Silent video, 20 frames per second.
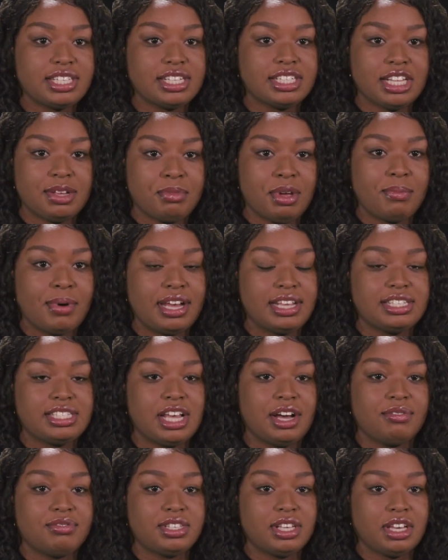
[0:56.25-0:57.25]
to limit
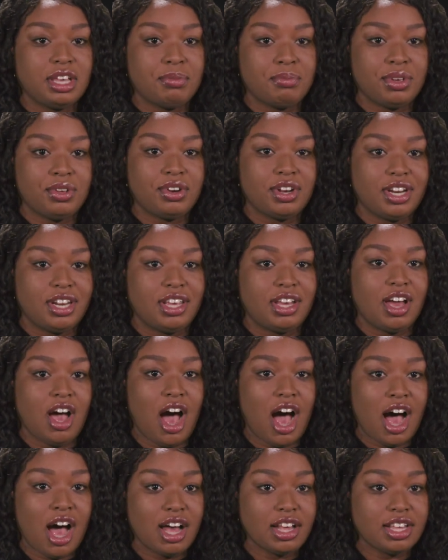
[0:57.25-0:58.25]
myself to community
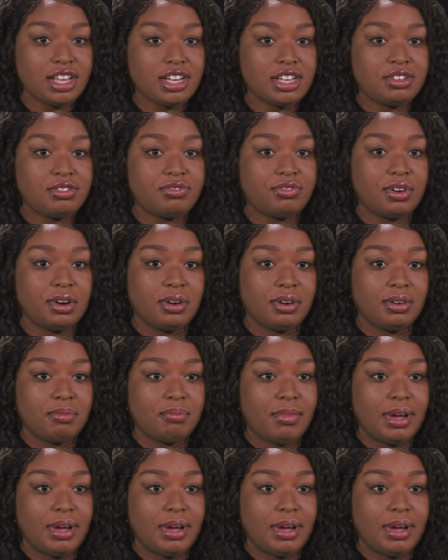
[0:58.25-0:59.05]
college for